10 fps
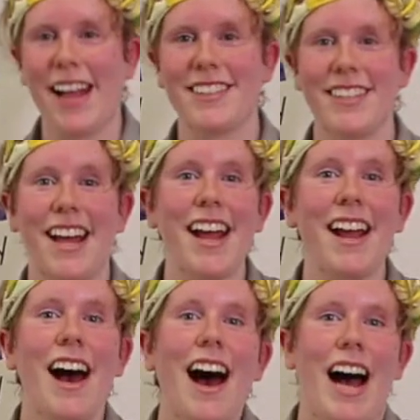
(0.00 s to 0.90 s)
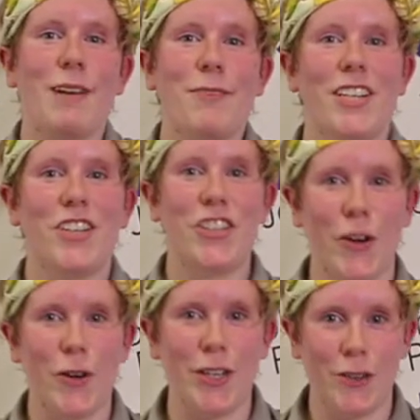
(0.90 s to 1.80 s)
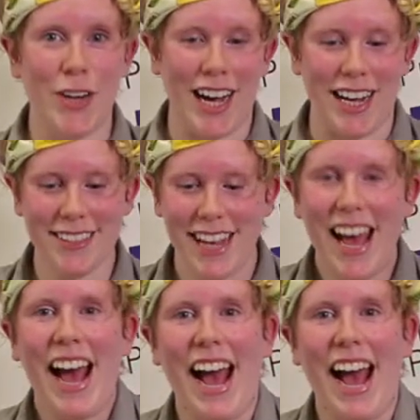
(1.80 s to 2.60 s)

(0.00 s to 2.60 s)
and today I'm going to show you guys